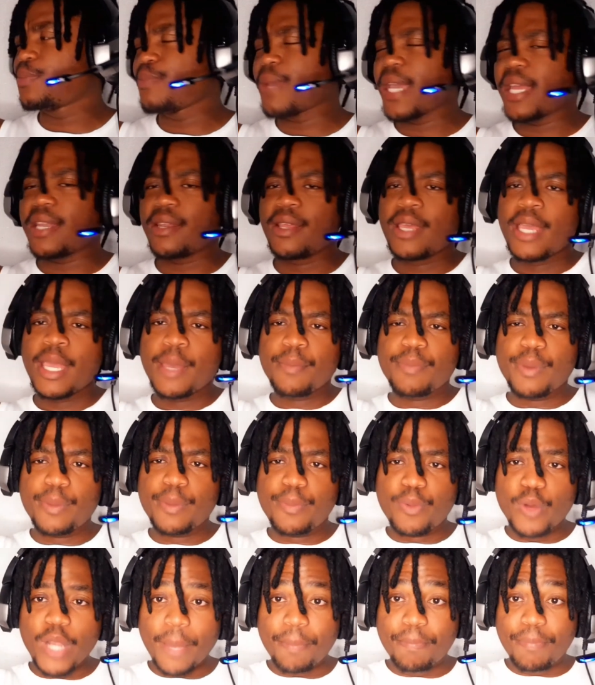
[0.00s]
man,
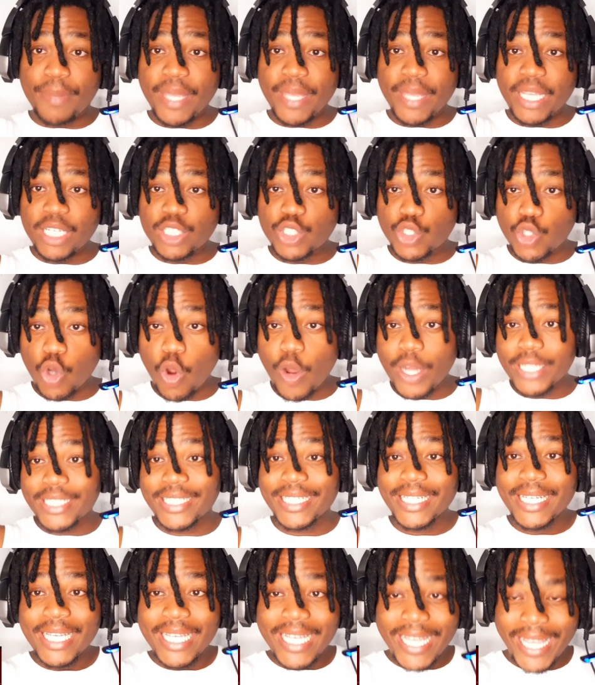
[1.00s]
people are being shot
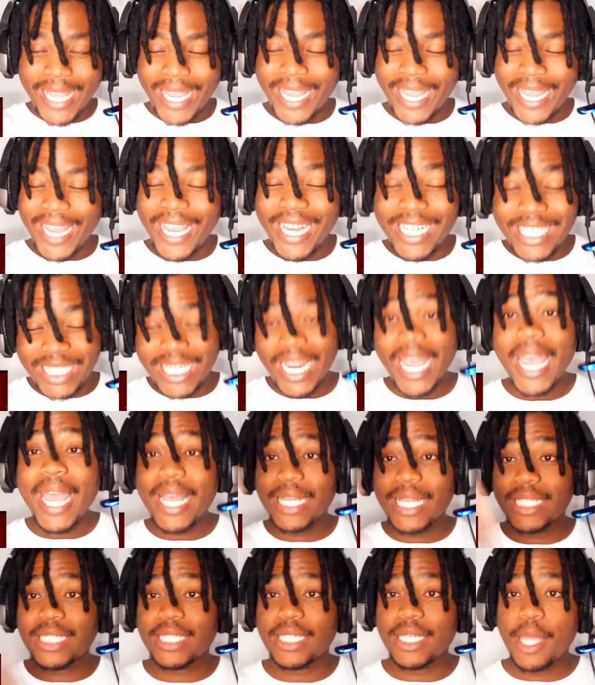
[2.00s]
in
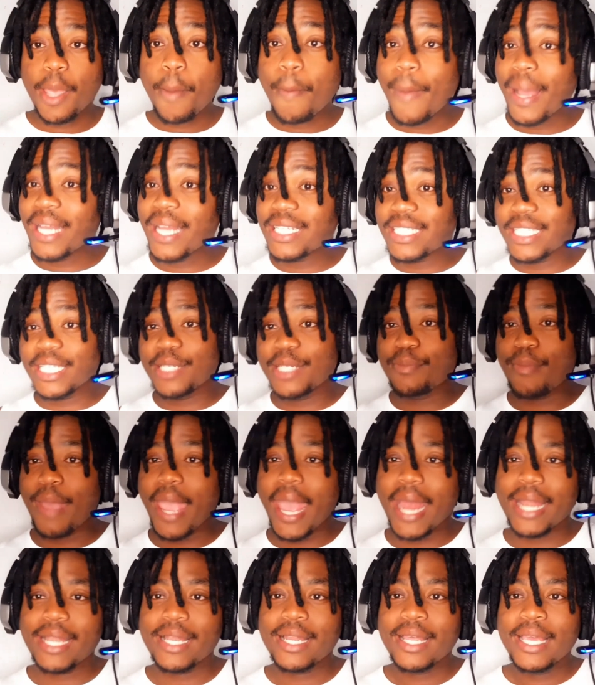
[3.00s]
church. Imagine,
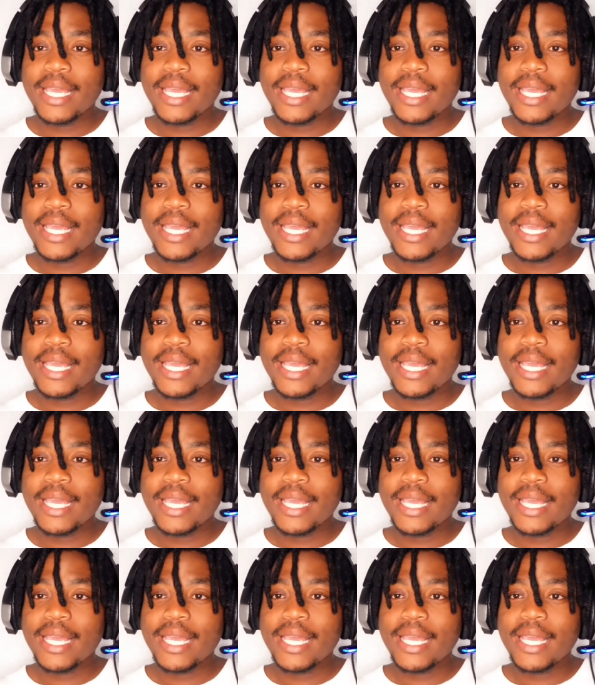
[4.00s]
man,